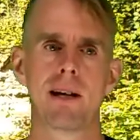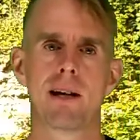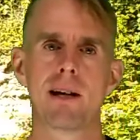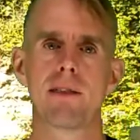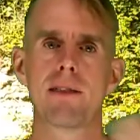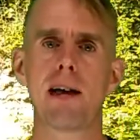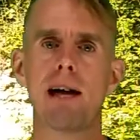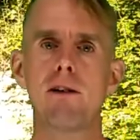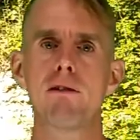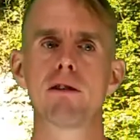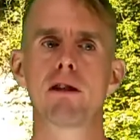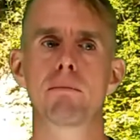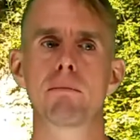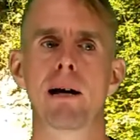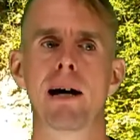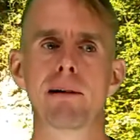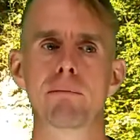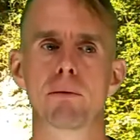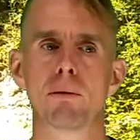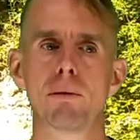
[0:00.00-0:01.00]
There on the
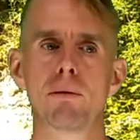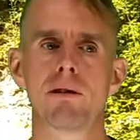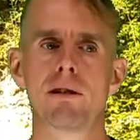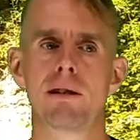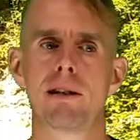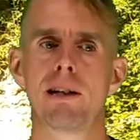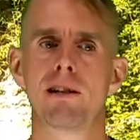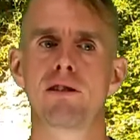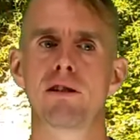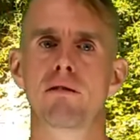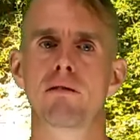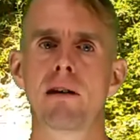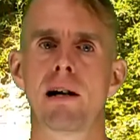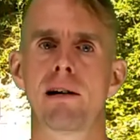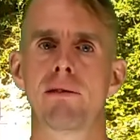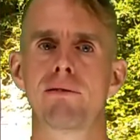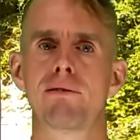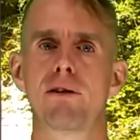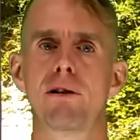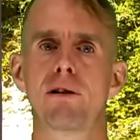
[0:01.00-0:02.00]
blackboard is a
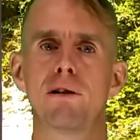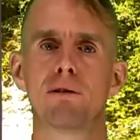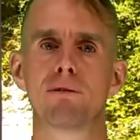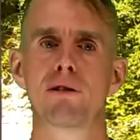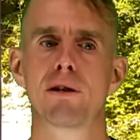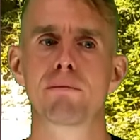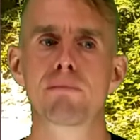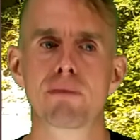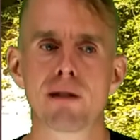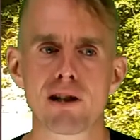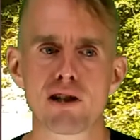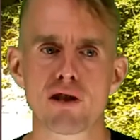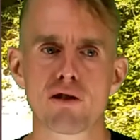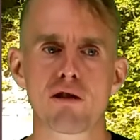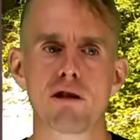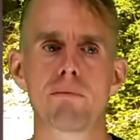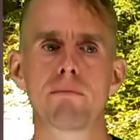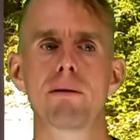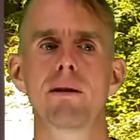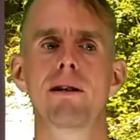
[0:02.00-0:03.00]
graph of pressure
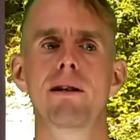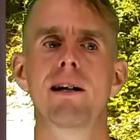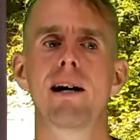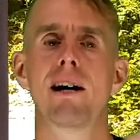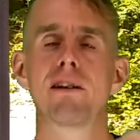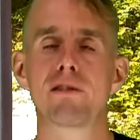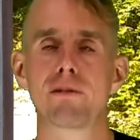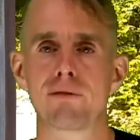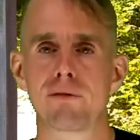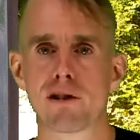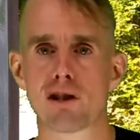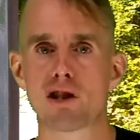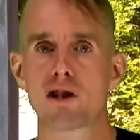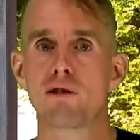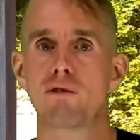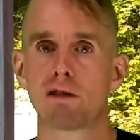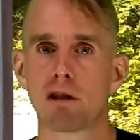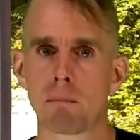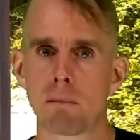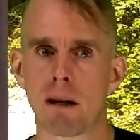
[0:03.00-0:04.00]
drop as a function
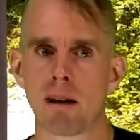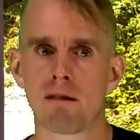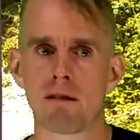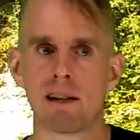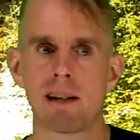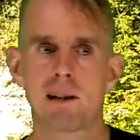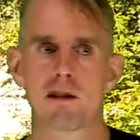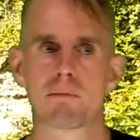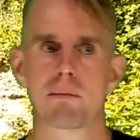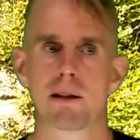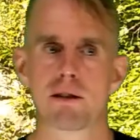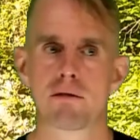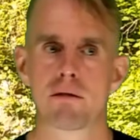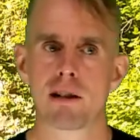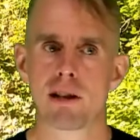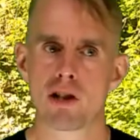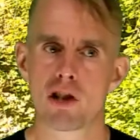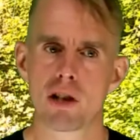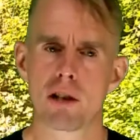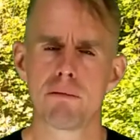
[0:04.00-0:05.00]
of capillary aspect
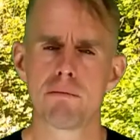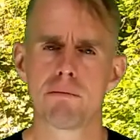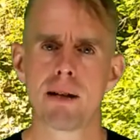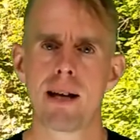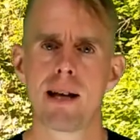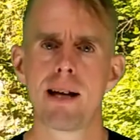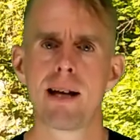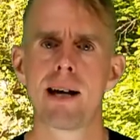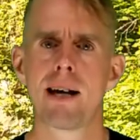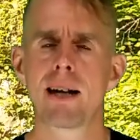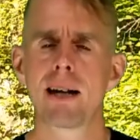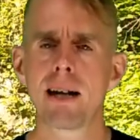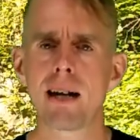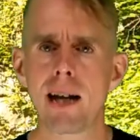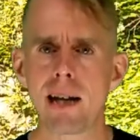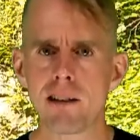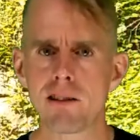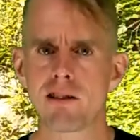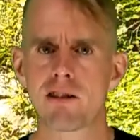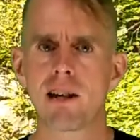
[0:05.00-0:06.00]
ratio. And
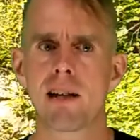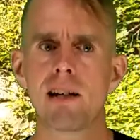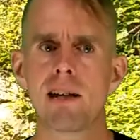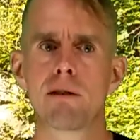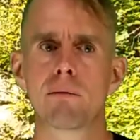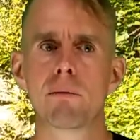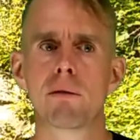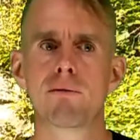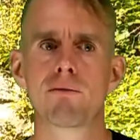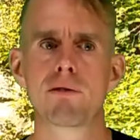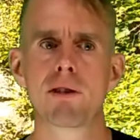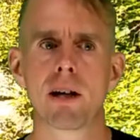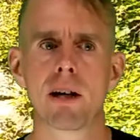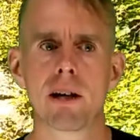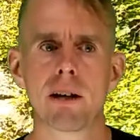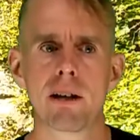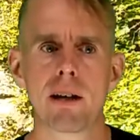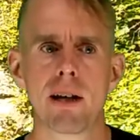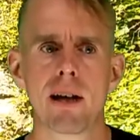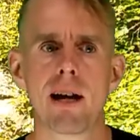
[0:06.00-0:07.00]
let's say that we've
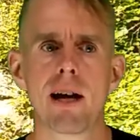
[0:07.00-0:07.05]
done